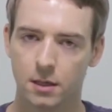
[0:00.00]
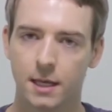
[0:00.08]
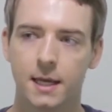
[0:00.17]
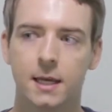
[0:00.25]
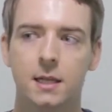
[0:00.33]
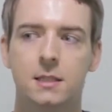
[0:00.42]

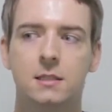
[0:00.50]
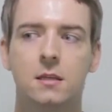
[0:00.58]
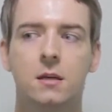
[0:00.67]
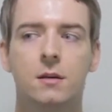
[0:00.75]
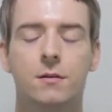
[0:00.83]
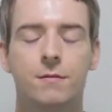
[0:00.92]
it's
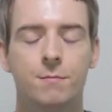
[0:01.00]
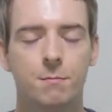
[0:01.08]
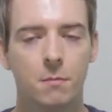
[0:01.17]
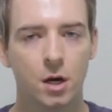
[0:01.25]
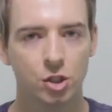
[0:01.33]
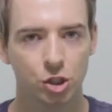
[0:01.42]

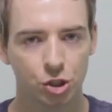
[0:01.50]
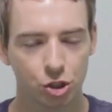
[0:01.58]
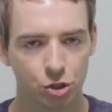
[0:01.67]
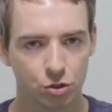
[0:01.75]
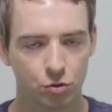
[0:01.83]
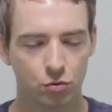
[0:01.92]
much
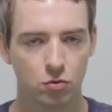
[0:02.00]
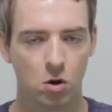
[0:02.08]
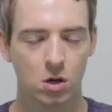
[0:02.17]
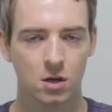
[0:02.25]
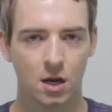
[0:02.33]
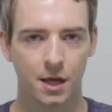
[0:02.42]

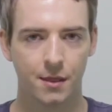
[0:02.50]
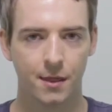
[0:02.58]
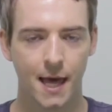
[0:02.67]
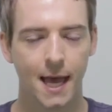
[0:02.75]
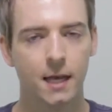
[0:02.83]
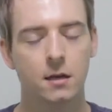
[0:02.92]
stronger
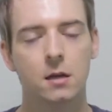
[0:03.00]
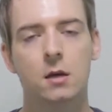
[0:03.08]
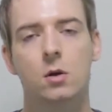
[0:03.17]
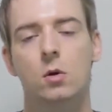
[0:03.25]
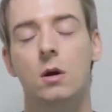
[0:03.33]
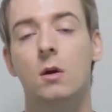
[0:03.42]
than
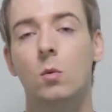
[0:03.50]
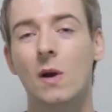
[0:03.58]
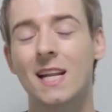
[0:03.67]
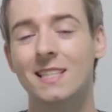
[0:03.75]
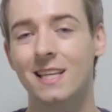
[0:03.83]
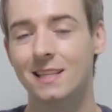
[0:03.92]
when
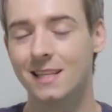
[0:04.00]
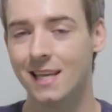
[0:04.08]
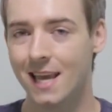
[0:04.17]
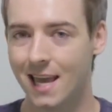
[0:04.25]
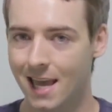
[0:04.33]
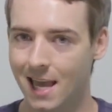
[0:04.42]
it's at the
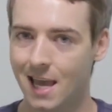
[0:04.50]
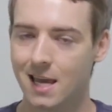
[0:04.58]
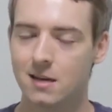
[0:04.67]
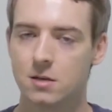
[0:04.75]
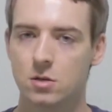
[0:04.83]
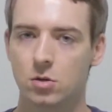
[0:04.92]

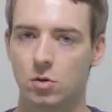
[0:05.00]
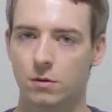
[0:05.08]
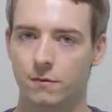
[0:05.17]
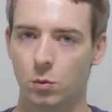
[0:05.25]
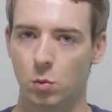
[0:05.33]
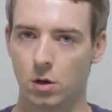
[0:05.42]
end of
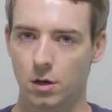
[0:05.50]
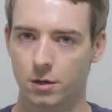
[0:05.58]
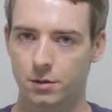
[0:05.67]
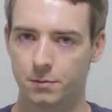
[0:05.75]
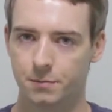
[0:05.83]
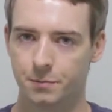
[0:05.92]
a
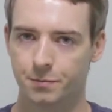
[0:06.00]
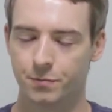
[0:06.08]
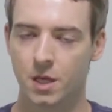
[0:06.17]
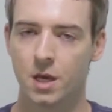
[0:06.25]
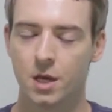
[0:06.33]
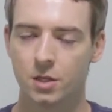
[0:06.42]
word.
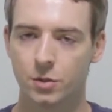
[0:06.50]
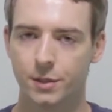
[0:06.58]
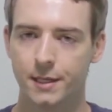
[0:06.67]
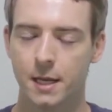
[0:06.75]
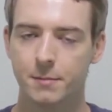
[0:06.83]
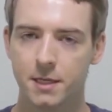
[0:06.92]
So
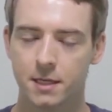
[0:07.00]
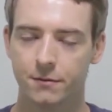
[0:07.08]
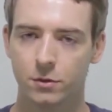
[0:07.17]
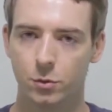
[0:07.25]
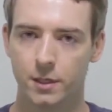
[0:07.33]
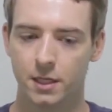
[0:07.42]
let me give
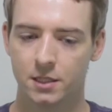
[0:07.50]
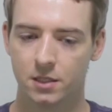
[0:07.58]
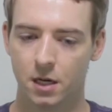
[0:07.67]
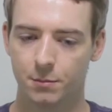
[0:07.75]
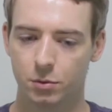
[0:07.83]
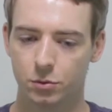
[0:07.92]
you an
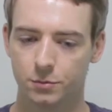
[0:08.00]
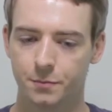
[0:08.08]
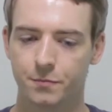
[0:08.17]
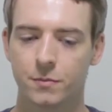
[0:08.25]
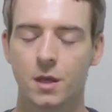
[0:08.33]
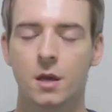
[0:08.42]
example.
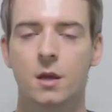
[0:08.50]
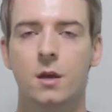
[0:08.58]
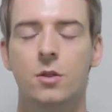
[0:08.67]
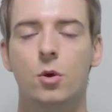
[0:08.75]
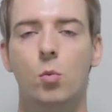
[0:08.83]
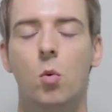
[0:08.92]

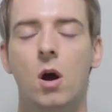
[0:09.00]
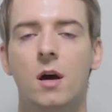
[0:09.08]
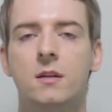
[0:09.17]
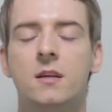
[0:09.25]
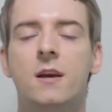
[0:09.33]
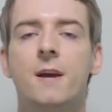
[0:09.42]
The
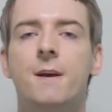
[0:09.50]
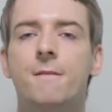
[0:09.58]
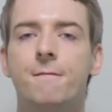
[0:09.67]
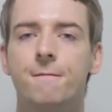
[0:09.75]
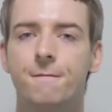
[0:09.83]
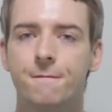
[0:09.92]
word
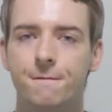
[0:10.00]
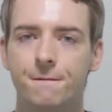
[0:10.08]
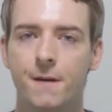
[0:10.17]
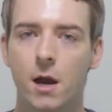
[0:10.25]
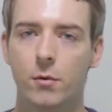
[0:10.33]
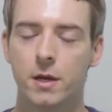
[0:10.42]

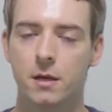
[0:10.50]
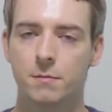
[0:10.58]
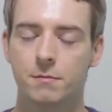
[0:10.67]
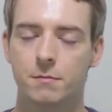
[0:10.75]
very.